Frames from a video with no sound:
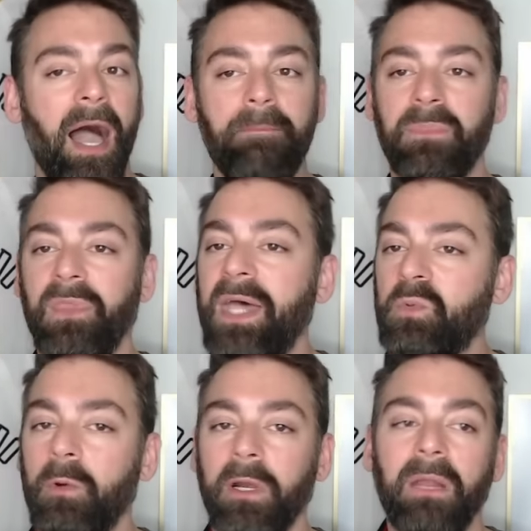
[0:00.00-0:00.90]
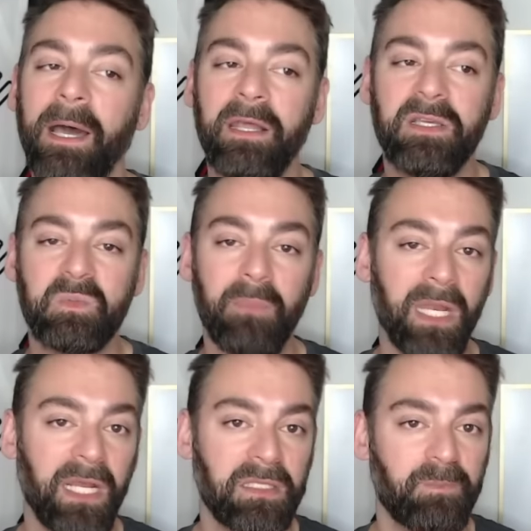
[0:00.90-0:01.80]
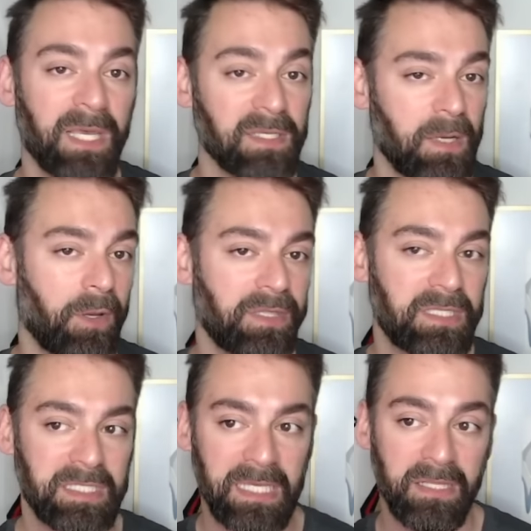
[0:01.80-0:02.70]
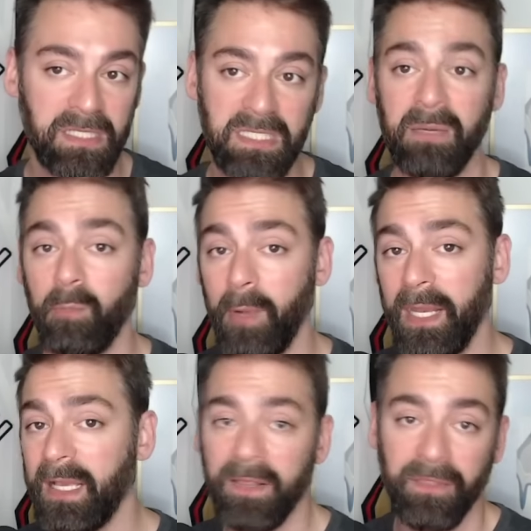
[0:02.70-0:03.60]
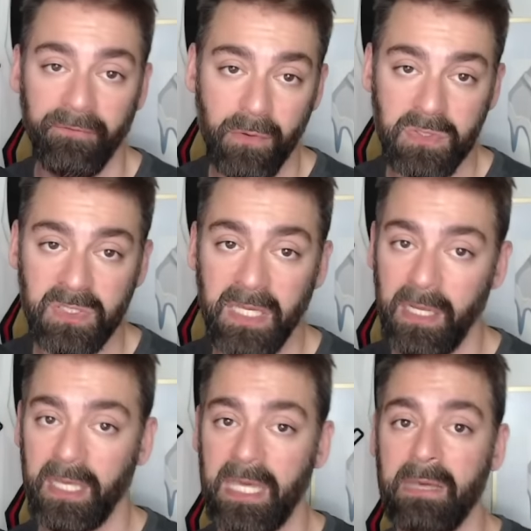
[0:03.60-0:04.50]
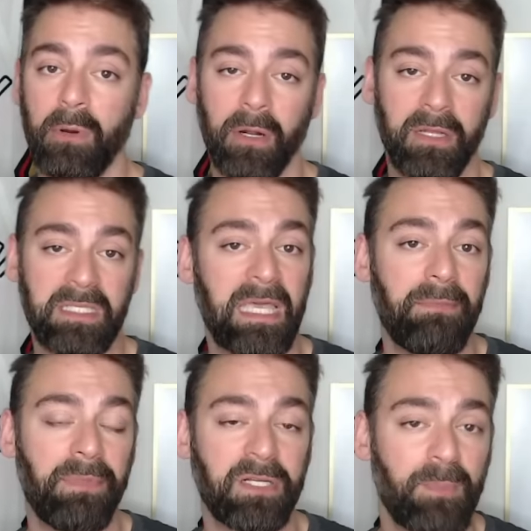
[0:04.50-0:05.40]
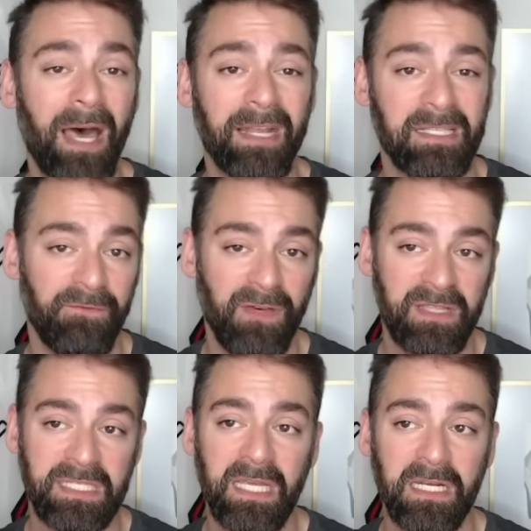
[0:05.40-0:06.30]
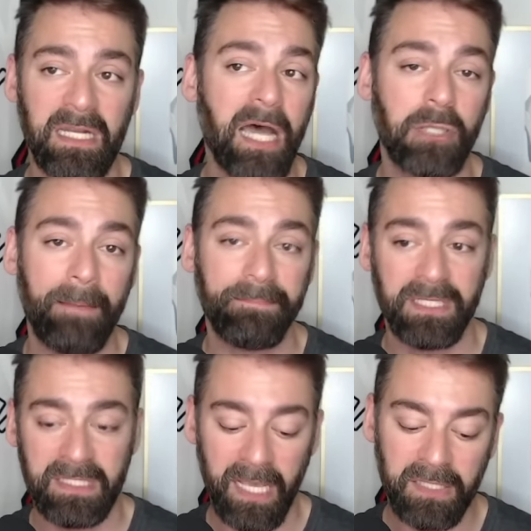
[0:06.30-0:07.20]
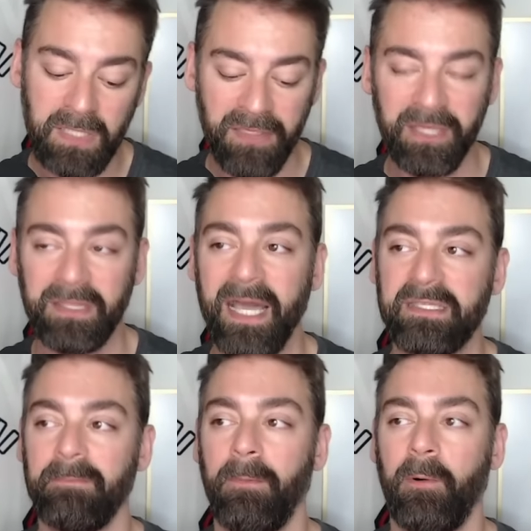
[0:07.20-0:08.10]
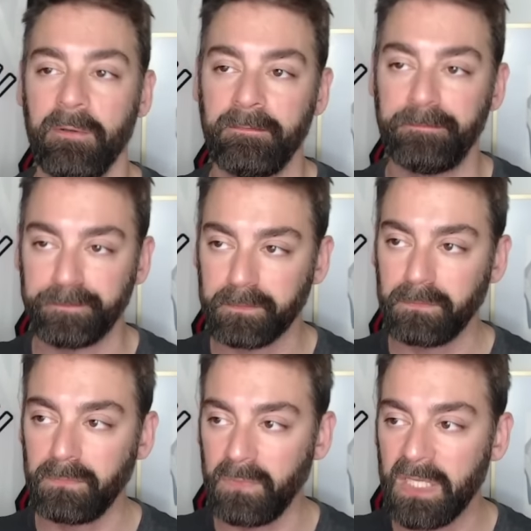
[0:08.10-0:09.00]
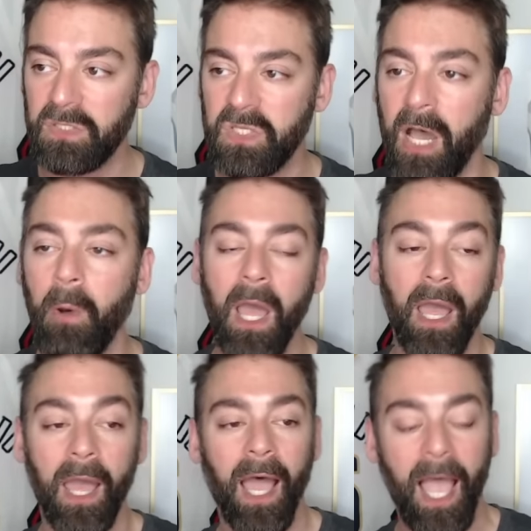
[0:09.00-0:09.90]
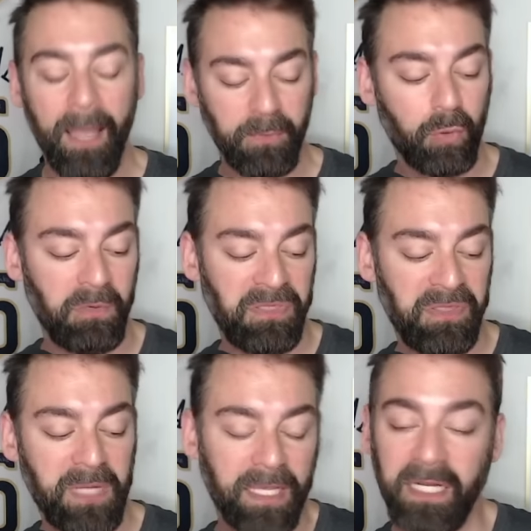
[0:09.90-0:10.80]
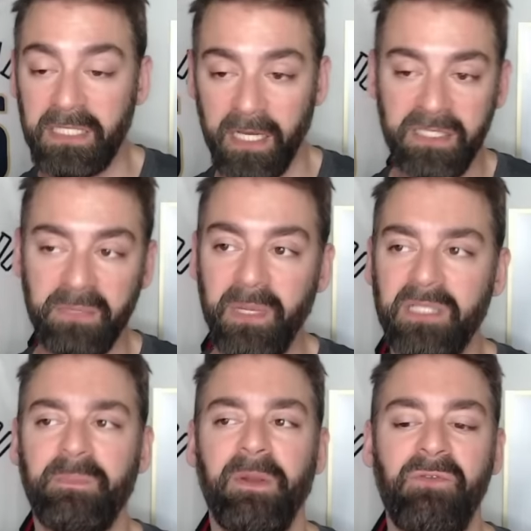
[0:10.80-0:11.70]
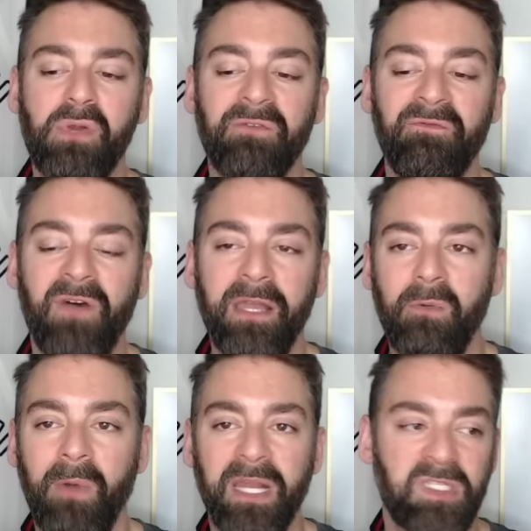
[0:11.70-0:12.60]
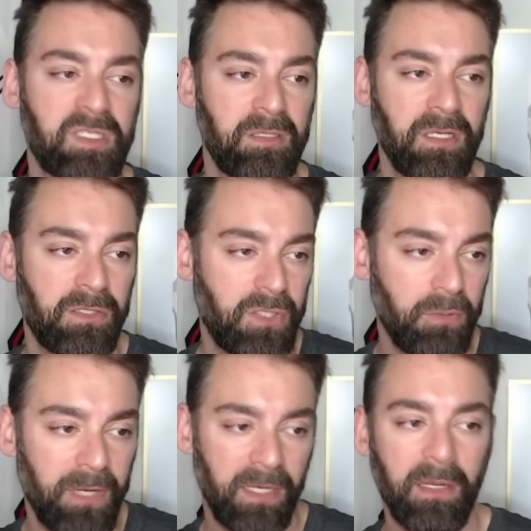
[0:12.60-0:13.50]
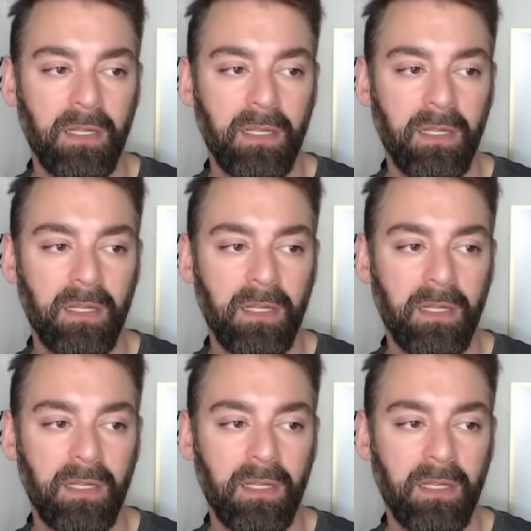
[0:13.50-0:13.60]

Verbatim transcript: I'm less worried about his minutes because I want to see this team win and get the fourth seed and keep, or at least keep their spot as the fifth seed and not drop to six. I think that's important. So I'm cool with him not getting tons of minutes, but if you can find a way to do it